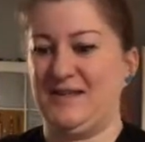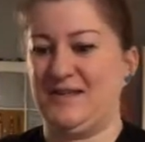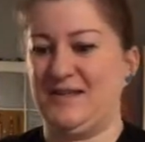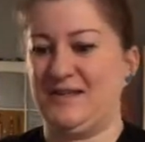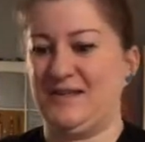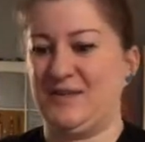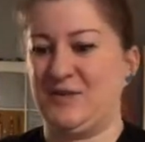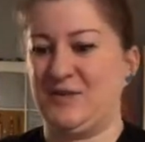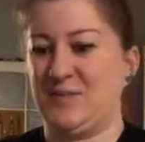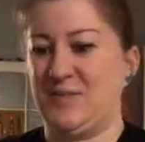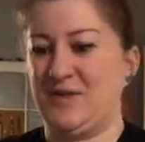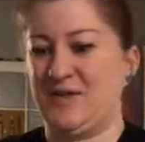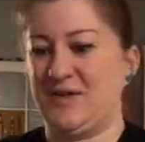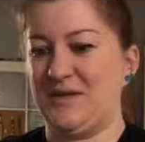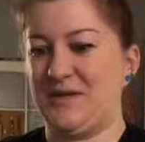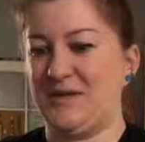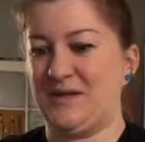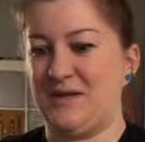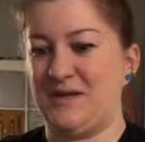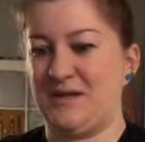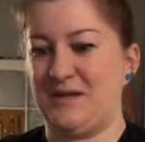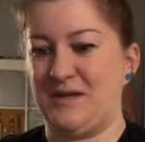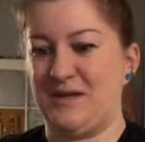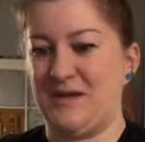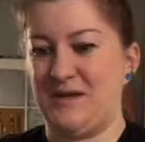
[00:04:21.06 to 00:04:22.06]
So because
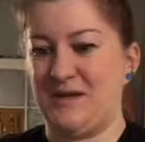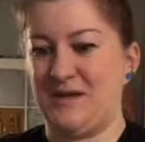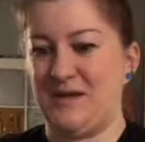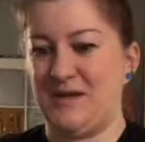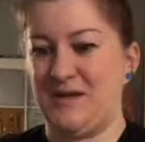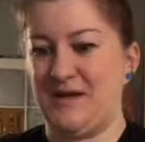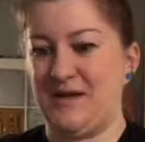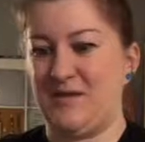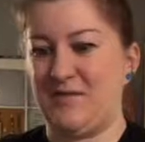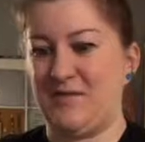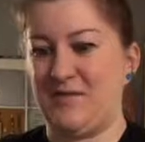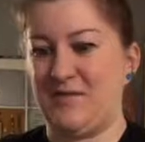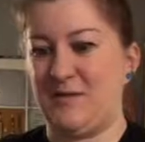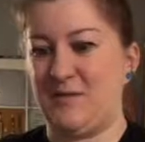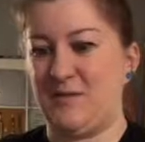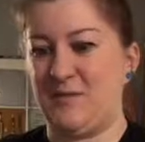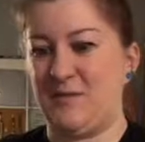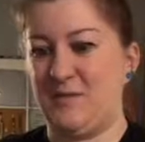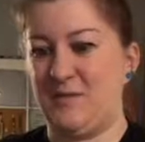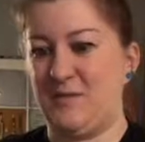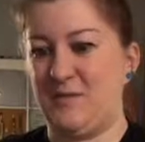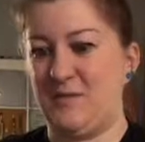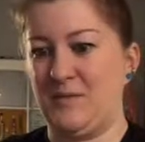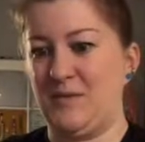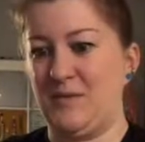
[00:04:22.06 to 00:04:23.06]
I have a
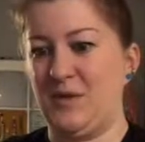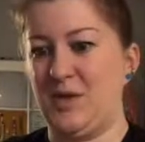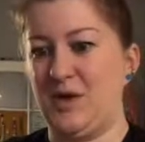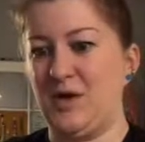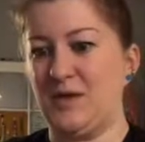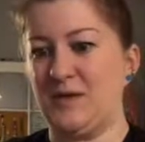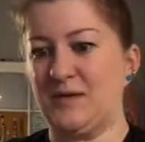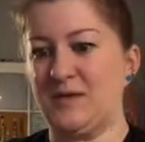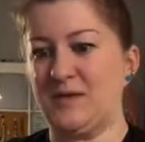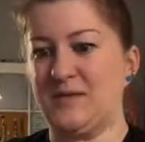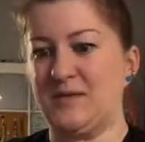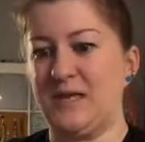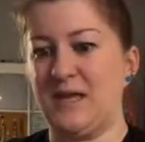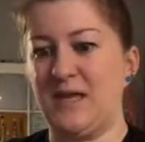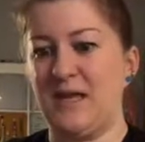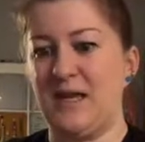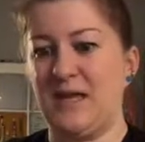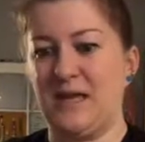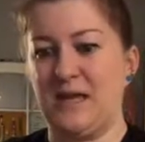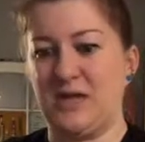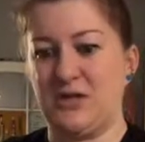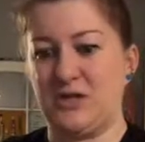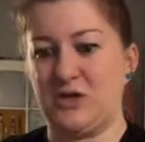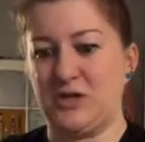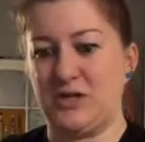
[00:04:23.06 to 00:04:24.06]
long, skinny
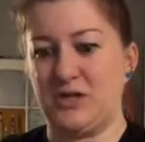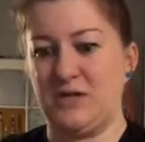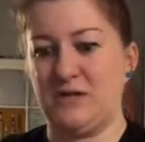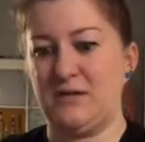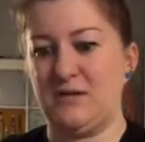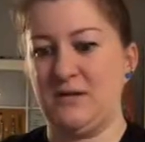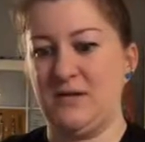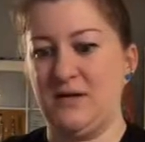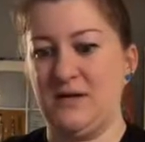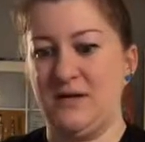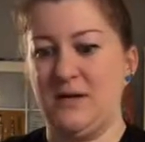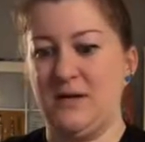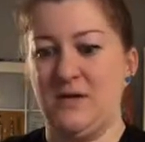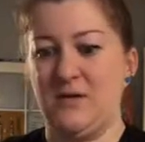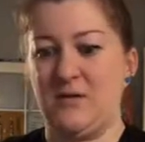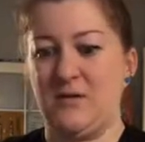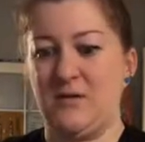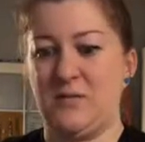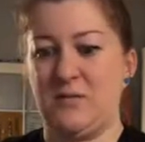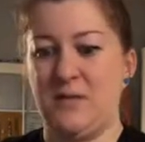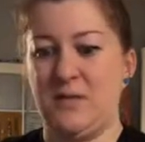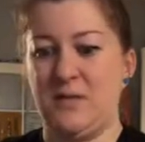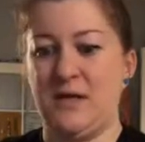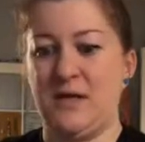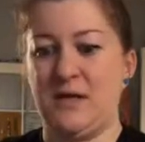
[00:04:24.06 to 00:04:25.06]
kitchen, we're
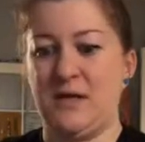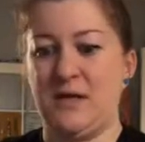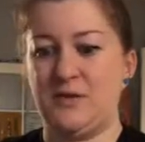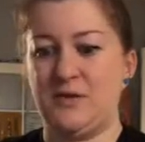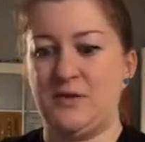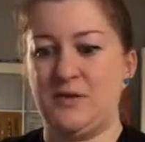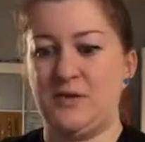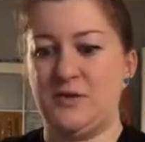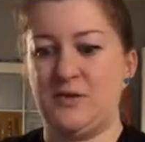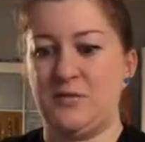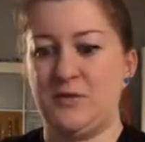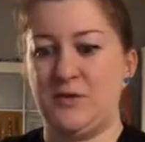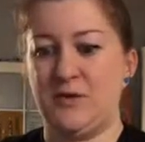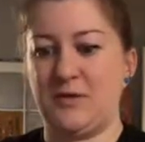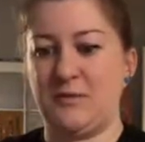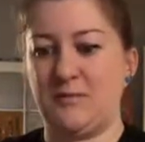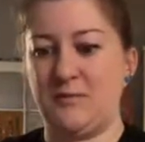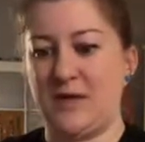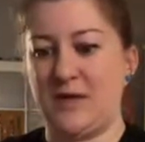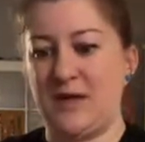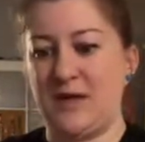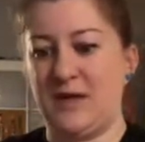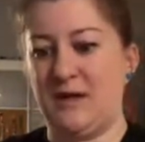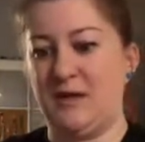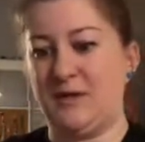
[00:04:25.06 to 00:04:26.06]
making do with
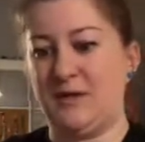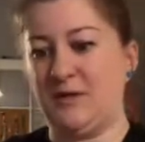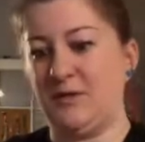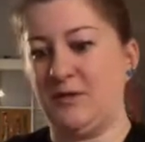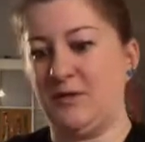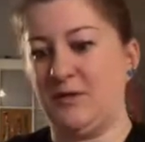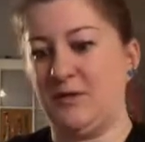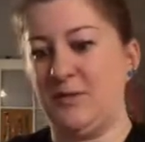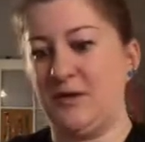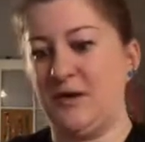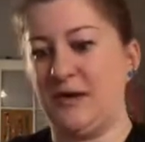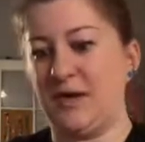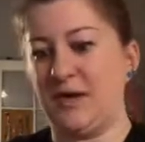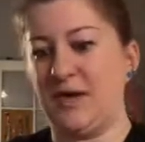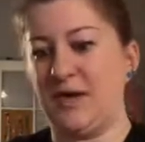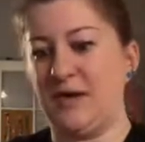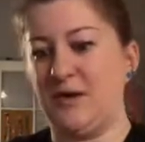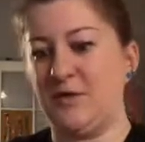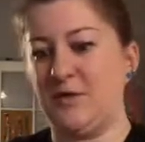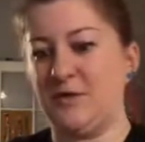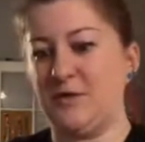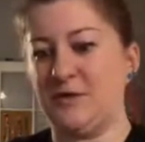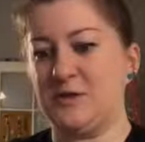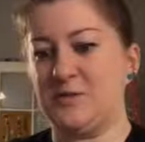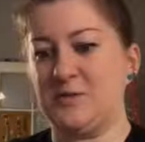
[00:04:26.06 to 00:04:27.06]
my little bit of
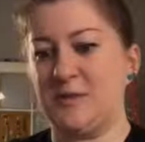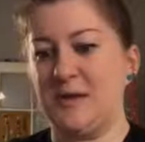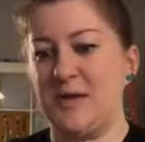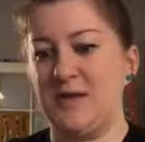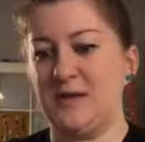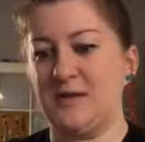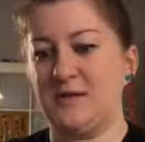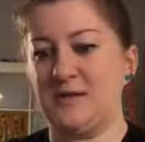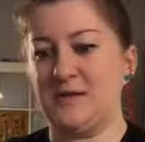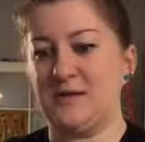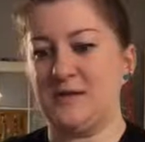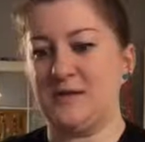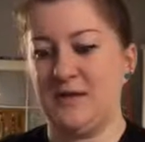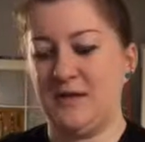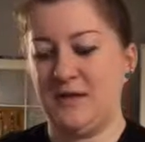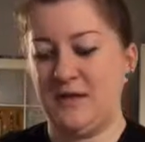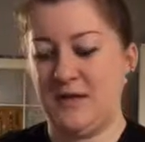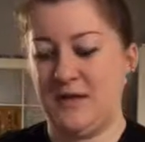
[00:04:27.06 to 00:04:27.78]
counter space.